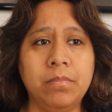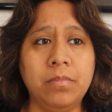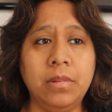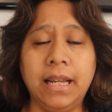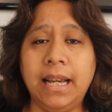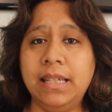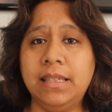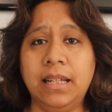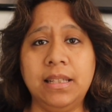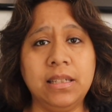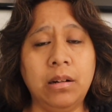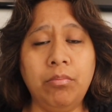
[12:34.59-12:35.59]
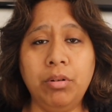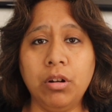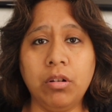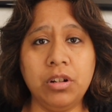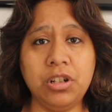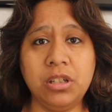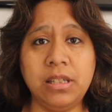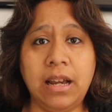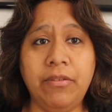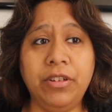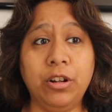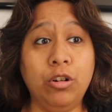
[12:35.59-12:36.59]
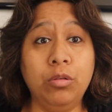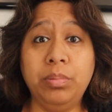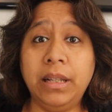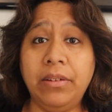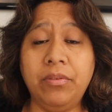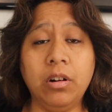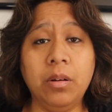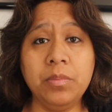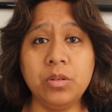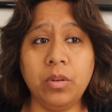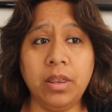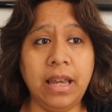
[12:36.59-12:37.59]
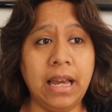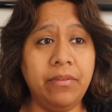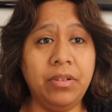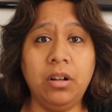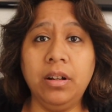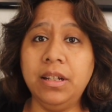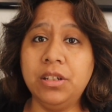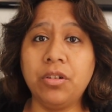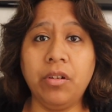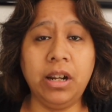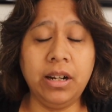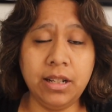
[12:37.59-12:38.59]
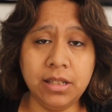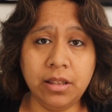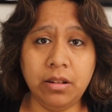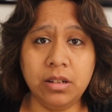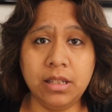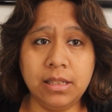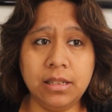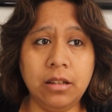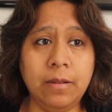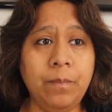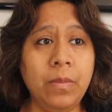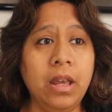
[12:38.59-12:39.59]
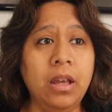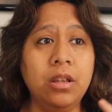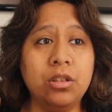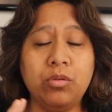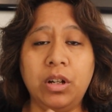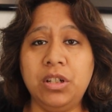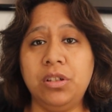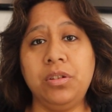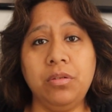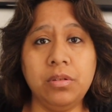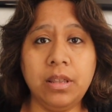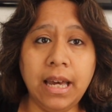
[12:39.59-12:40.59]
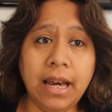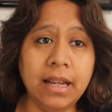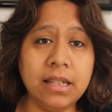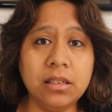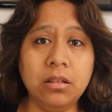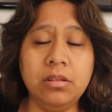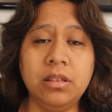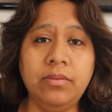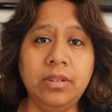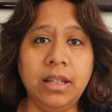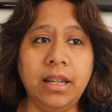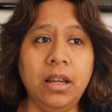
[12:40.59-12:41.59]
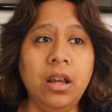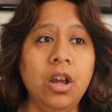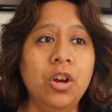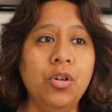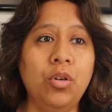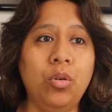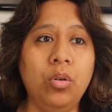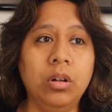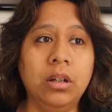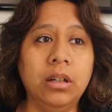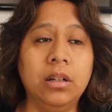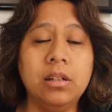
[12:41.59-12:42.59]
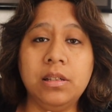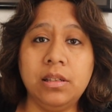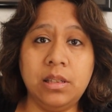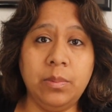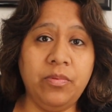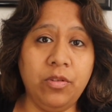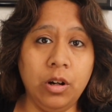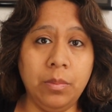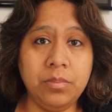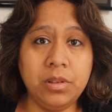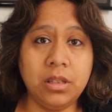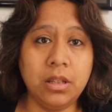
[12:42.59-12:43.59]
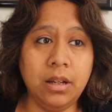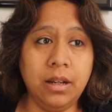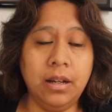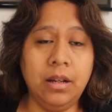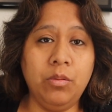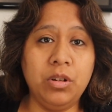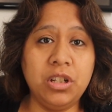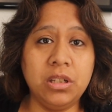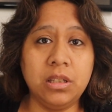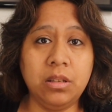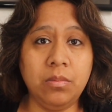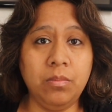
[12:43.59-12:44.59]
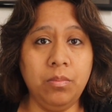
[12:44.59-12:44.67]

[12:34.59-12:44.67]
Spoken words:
Like I said, some brokerages have their own platforms where they have it all integrated into their system. So I just use that exclusively, or ZipForms, which is